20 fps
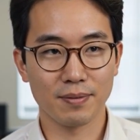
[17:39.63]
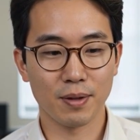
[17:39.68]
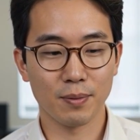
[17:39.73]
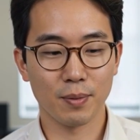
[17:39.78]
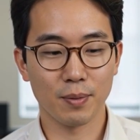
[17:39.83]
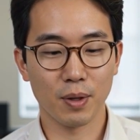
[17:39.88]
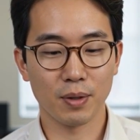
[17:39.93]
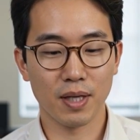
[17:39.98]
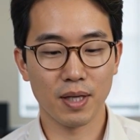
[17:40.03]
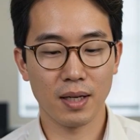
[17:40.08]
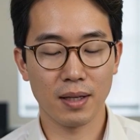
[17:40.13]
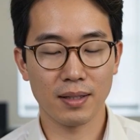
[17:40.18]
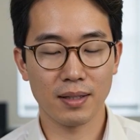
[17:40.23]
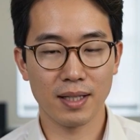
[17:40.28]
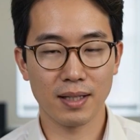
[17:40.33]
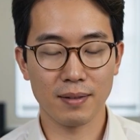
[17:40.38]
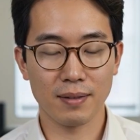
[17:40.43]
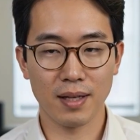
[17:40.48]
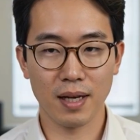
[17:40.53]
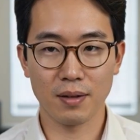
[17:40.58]
Proton
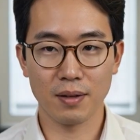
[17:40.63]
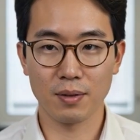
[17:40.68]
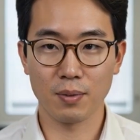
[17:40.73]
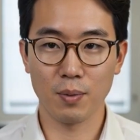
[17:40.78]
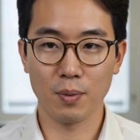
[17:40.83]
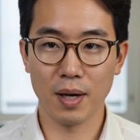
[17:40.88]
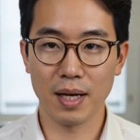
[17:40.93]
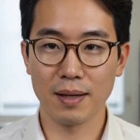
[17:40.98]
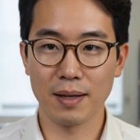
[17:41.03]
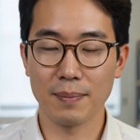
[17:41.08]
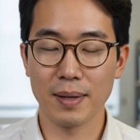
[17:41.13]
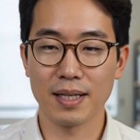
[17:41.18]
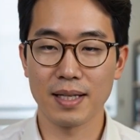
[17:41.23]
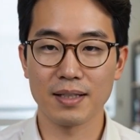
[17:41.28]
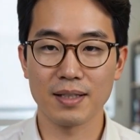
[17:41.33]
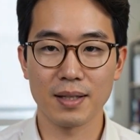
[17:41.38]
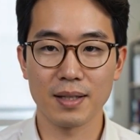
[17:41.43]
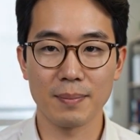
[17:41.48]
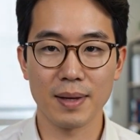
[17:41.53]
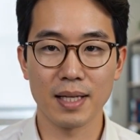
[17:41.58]
is Valve's
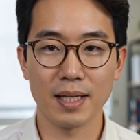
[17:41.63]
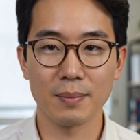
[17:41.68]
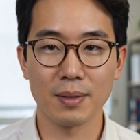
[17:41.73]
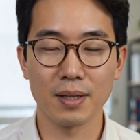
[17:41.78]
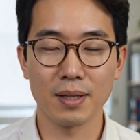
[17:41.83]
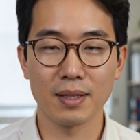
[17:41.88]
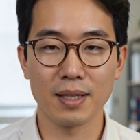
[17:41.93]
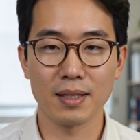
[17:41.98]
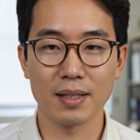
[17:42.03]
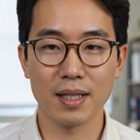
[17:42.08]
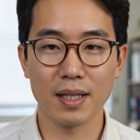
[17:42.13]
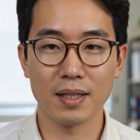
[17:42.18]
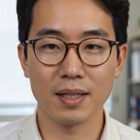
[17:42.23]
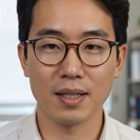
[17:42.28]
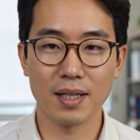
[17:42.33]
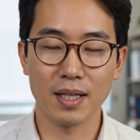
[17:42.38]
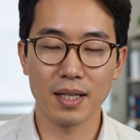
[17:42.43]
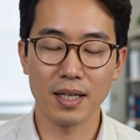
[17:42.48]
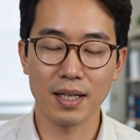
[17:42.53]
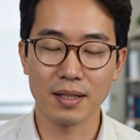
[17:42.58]
wine-based compatibility
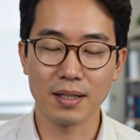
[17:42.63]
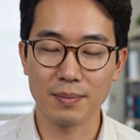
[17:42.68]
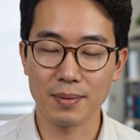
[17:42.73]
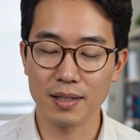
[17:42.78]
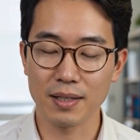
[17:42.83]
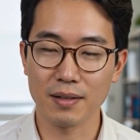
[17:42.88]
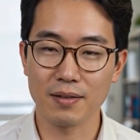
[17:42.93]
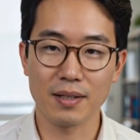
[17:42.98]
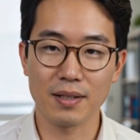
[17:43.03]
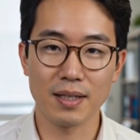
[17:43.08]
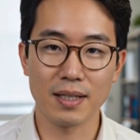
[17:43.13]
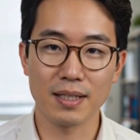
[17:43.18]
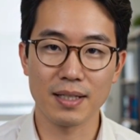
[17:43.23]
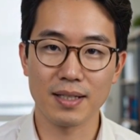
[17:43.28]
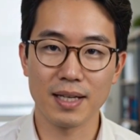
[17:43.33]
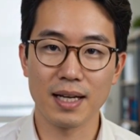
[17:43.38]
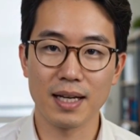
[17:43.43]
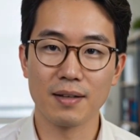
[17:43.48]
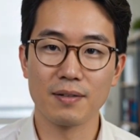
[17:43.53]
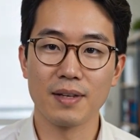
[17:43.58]
layer, specifically
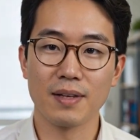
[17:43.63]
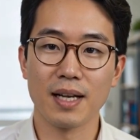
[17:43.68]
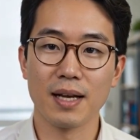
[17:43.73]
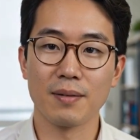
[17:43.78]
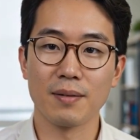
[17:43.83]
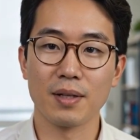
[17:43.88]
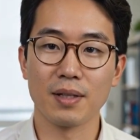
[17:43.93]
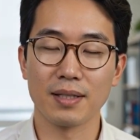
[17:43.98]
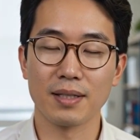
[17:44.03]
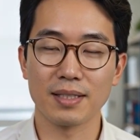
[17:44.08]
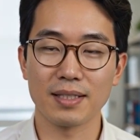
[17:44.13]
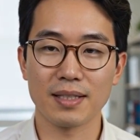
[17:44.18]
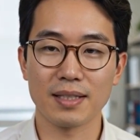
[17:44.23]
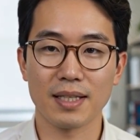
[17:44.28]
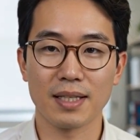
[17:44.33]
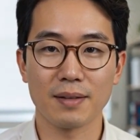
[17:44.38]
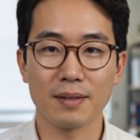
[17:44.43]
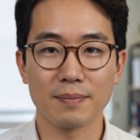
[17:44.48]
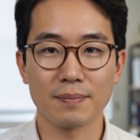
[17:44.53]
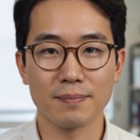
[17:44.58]
designed for games on
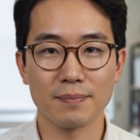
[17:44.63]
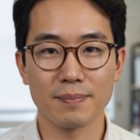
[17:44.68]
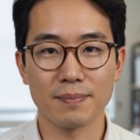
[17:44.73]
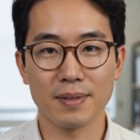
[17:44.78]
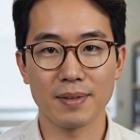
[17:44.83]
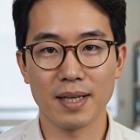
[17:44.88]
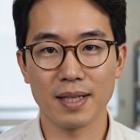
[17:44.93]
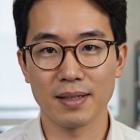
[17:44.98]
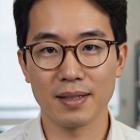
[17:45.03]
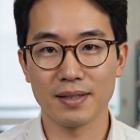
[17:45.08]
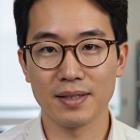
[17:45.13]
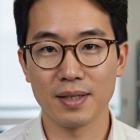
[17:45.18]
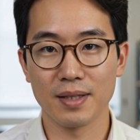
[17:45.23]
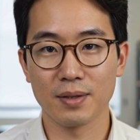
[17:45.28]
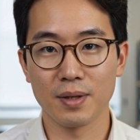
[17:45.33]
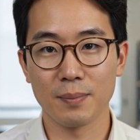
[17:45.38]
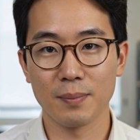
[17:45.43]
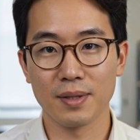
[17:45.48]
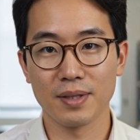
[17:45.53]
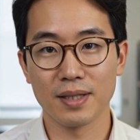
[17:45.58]
Steam, and
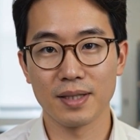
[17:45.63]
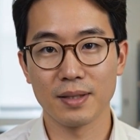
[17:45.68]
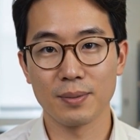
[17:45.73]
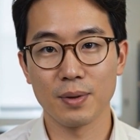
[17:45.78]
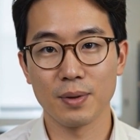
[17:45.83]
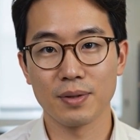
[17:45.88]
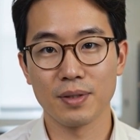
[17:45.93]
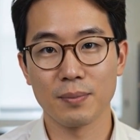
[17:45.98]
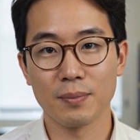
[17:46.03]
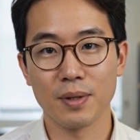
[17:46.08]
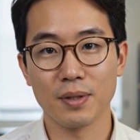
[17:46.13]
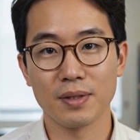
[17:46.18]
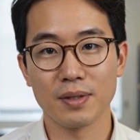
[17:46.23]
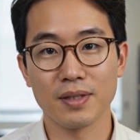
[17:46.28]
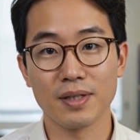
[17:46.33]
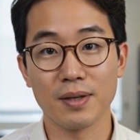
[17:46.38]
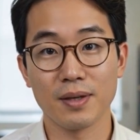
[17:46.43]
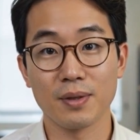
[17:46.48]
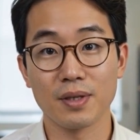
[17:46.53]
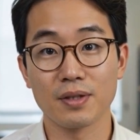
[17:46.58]
it represents both the
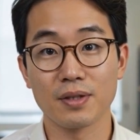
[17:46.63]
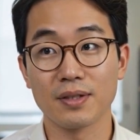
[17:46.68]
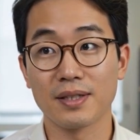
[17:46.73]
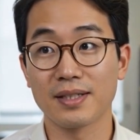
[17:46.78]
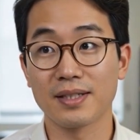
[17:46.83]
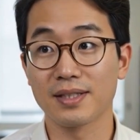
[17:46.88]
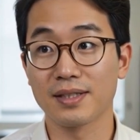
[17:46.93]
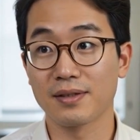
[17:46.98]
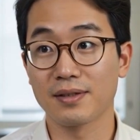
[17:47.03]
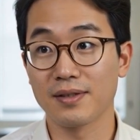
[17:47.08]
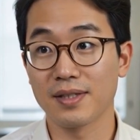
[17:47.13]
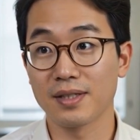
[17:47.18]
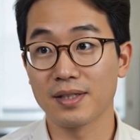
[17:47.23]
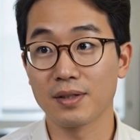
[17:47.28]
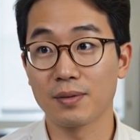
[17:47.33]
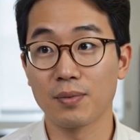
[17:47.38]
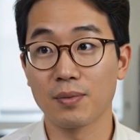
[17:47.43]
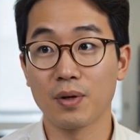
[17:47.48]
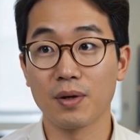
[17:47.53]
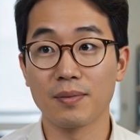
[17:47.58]
most commercially significant
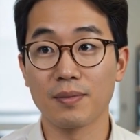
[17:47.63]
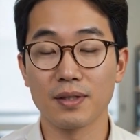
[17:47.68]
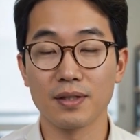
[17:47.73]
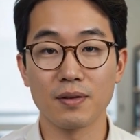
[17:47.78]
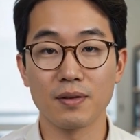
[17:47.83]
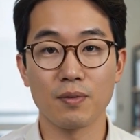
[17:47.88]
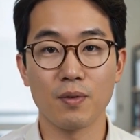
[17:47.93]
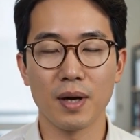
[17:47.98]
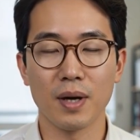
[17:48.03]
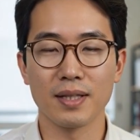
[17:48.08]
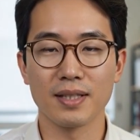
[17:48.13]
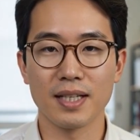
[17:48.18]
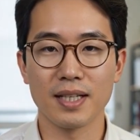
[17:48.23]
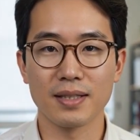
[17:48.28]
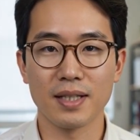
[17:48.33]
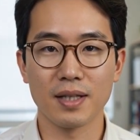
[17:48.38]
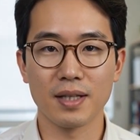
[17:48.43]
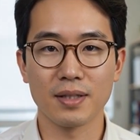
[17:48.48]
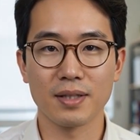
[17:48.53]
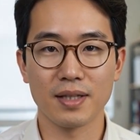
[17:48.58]
deployment of wine
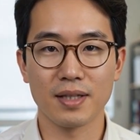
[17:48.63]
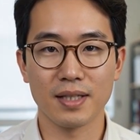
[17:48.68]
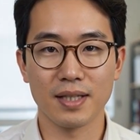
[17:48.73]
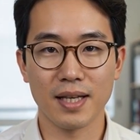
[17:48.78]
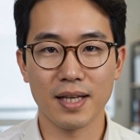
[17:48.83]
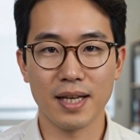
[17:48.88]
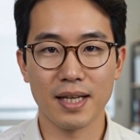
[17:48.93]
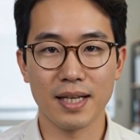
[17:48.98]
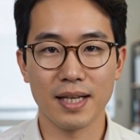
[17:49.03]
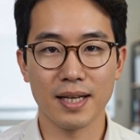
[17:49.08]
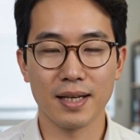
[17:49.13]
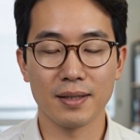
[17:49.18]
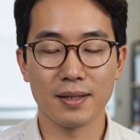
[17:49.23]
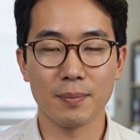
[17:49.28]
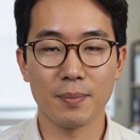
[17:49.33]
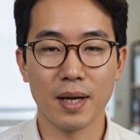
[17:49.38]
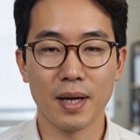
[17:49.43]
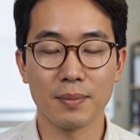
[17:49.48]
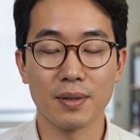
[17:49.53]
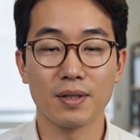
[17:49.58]
technology and
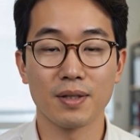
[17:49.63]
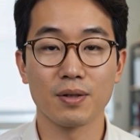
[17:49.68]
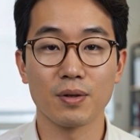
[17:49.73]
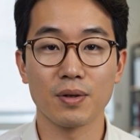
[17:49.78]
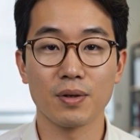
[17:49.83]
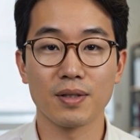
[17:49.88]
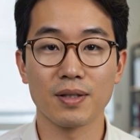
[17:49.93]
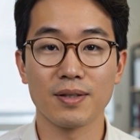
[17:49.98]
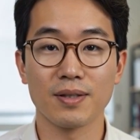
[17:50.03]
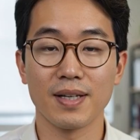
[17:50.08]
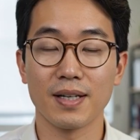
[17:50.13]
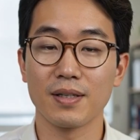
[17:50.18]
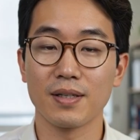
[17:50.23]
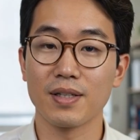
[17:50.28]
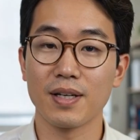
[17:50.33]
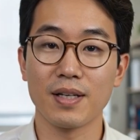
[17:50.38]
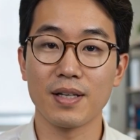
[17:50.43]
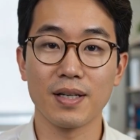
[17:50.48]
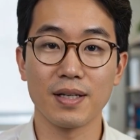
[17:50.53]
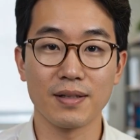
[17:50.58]
the primary source of the
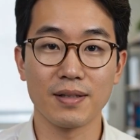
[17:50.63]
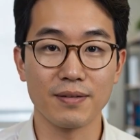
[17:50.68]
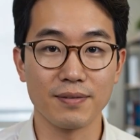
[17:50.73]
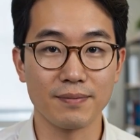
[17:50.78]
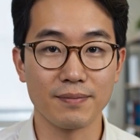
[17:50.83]
engineering.